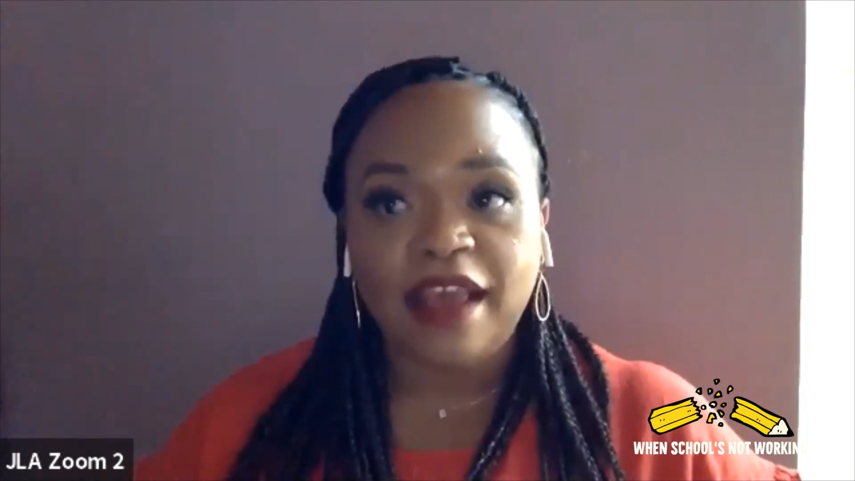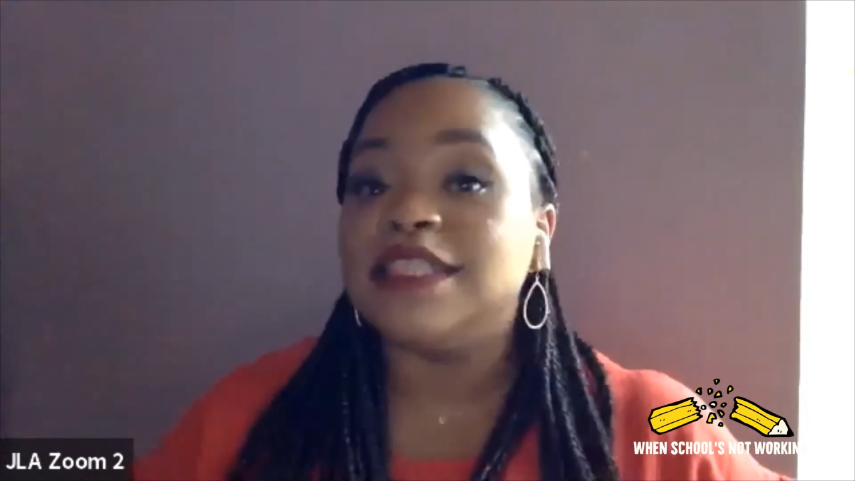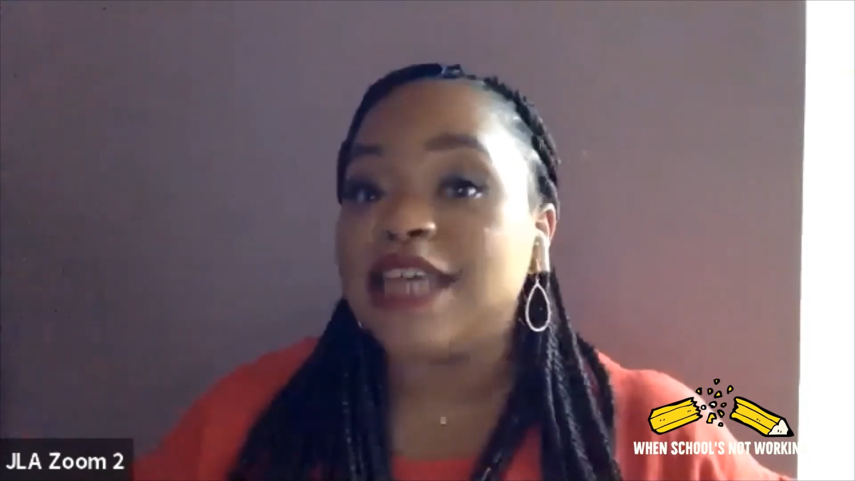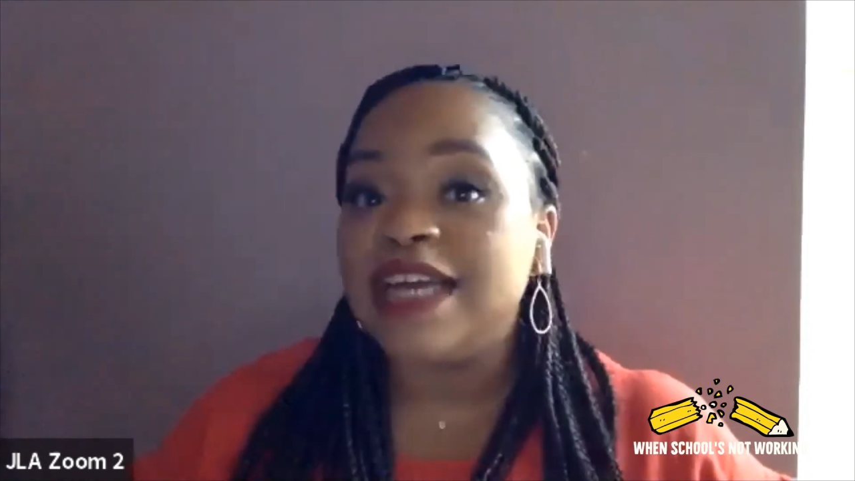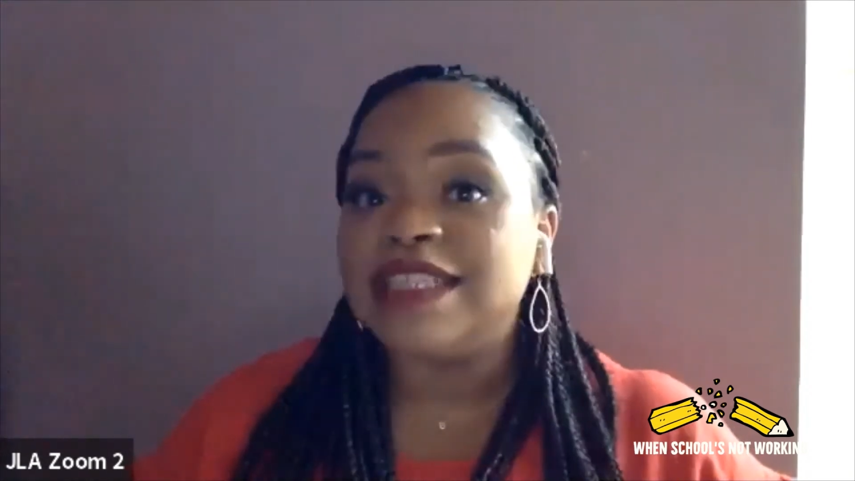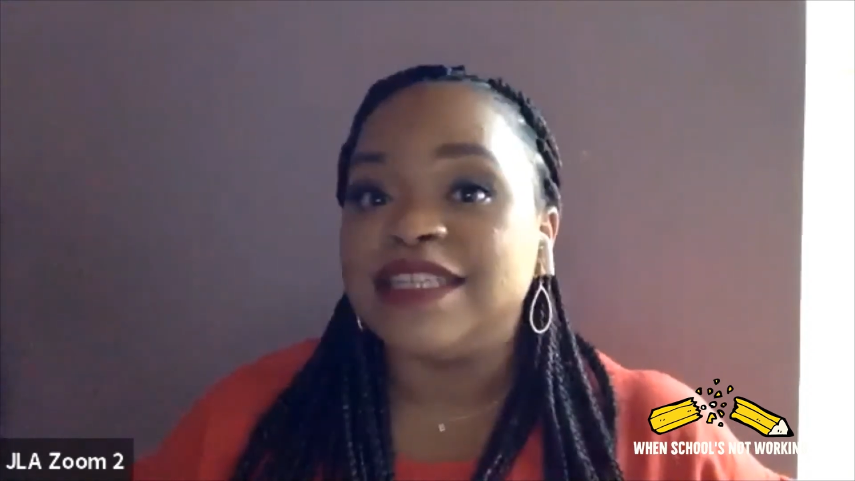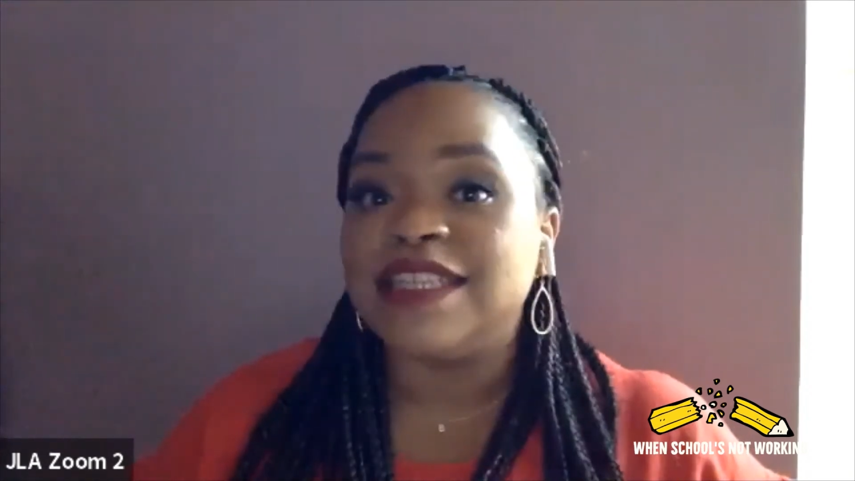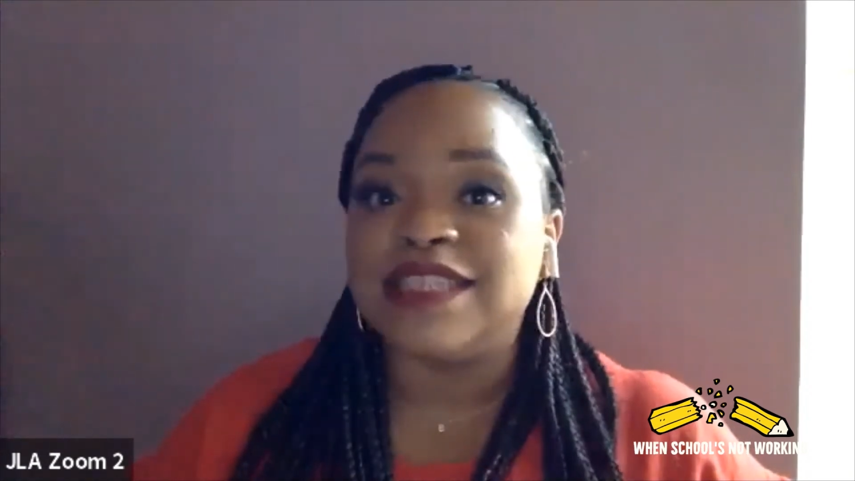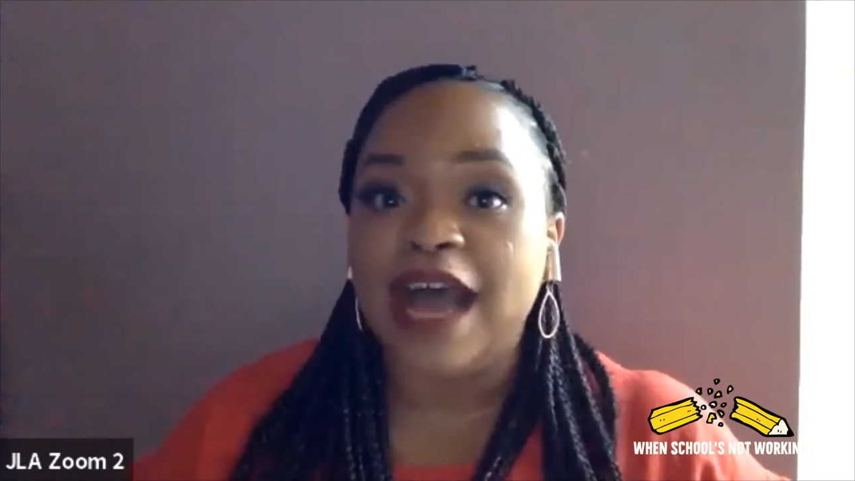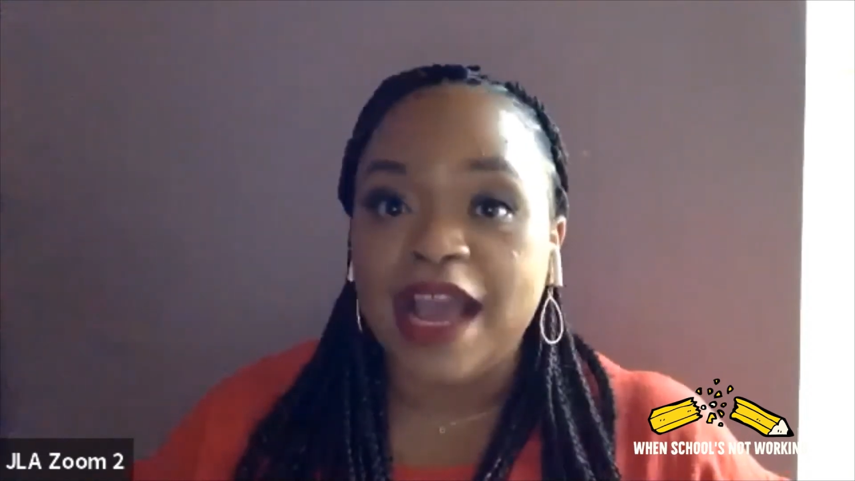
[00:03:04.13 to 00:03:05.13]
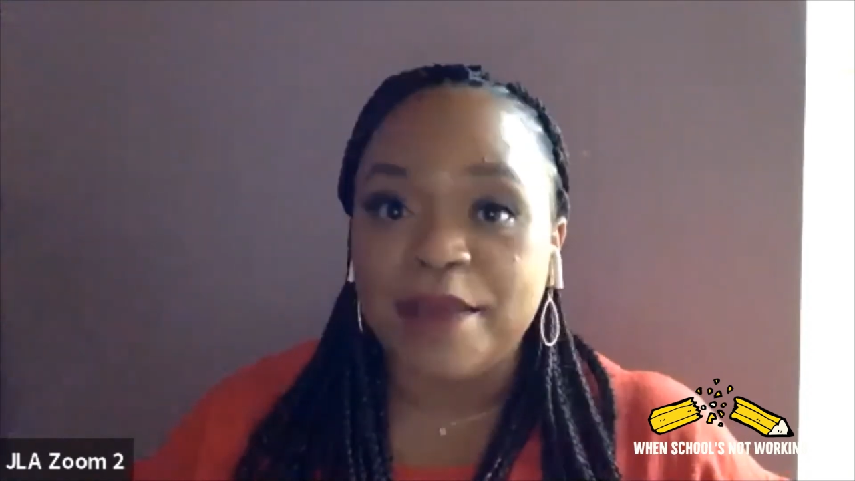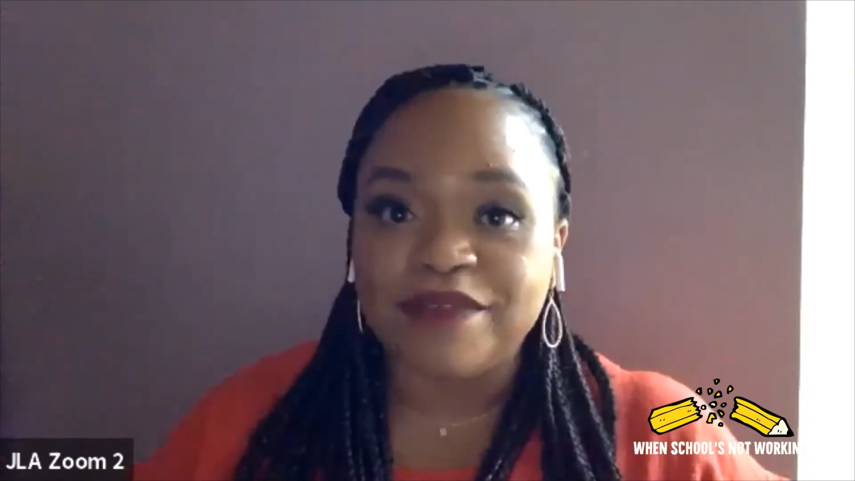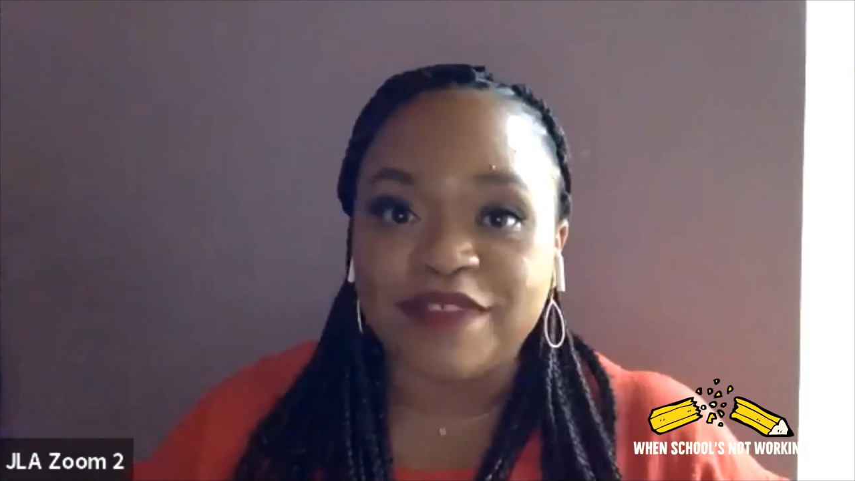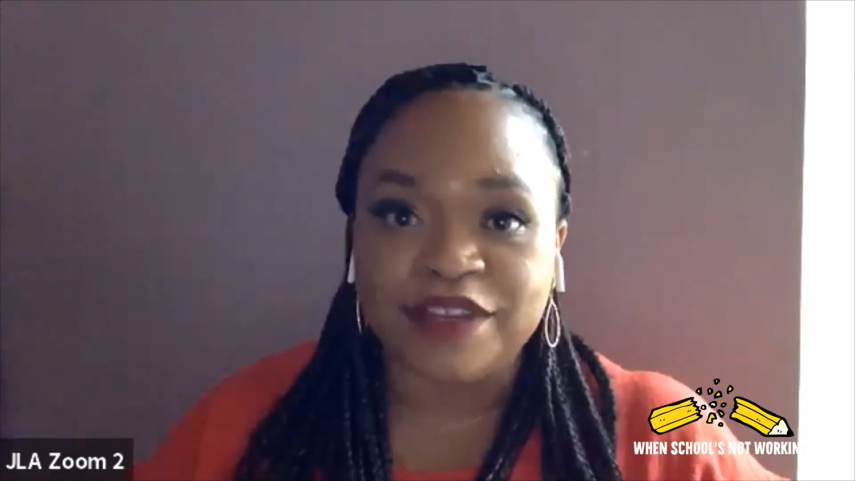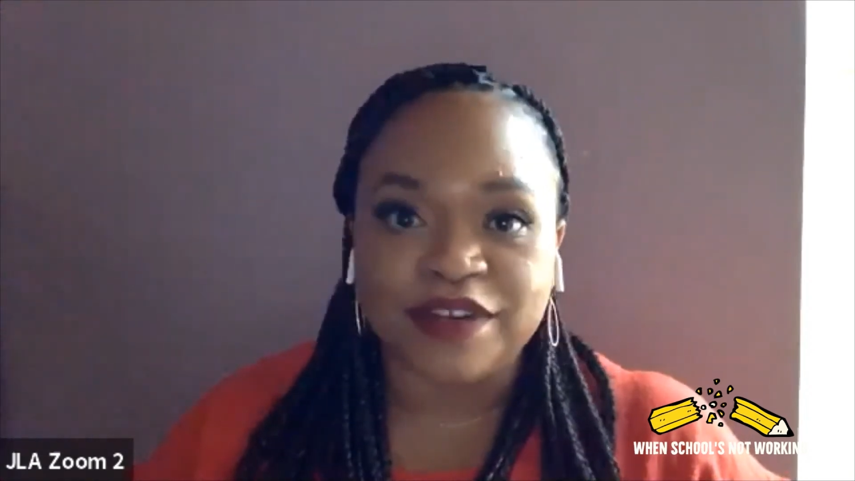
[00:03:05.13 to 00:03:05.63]
The size at the time
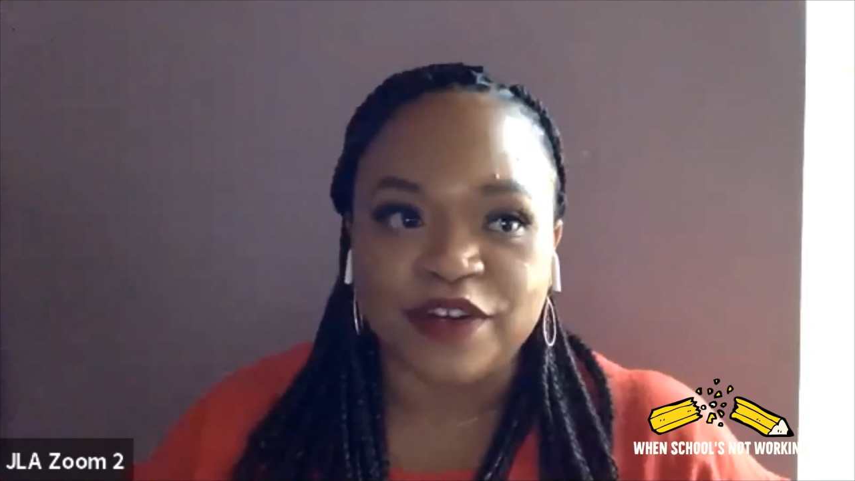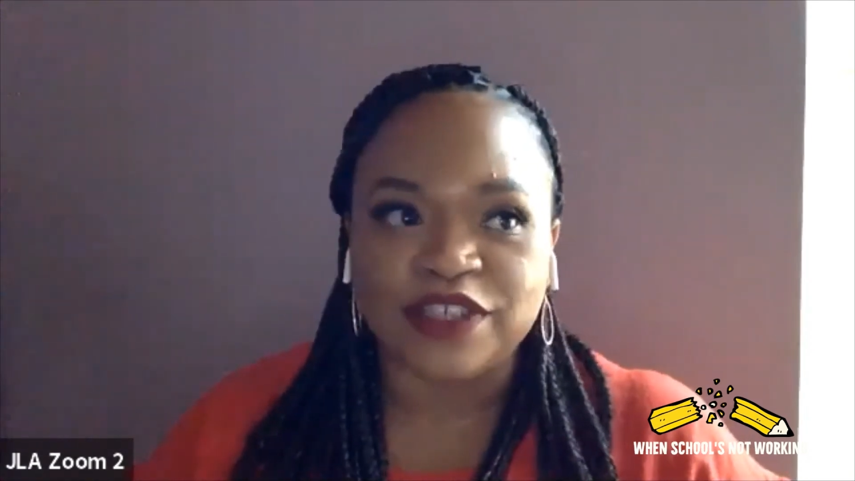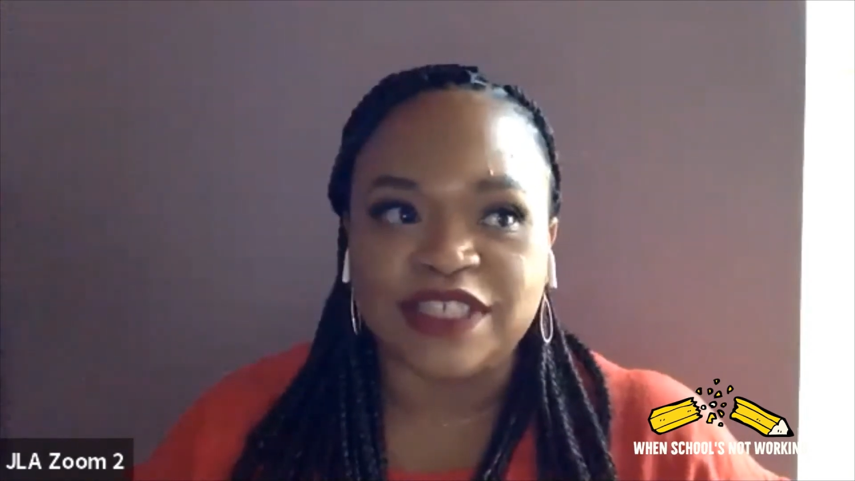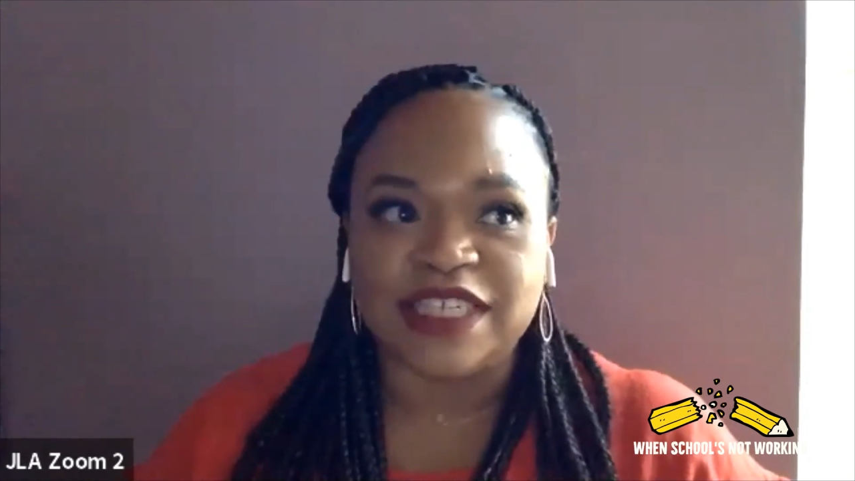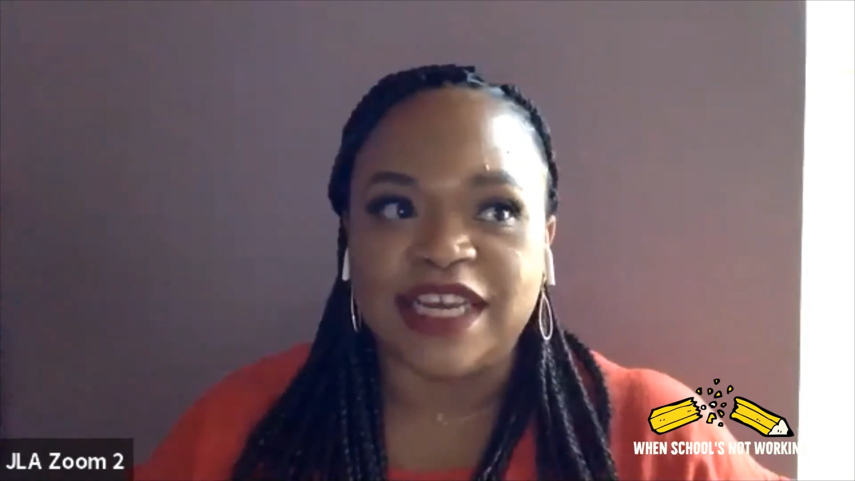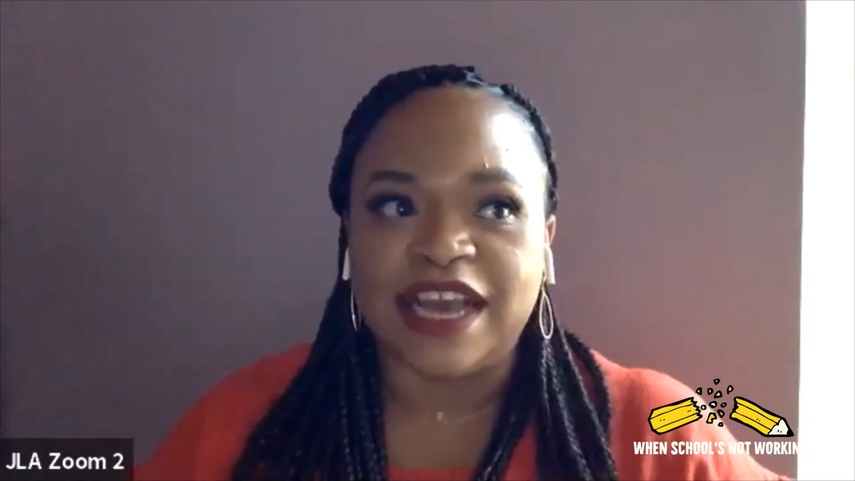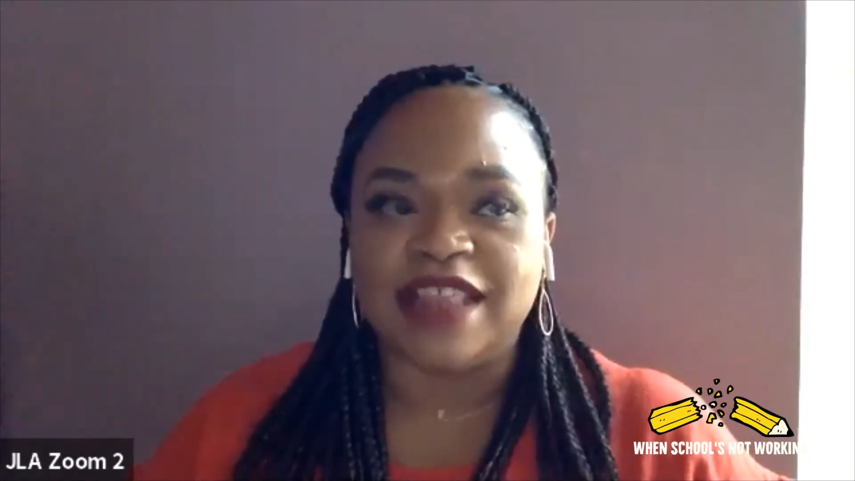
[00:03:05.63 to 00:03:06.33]
of the university,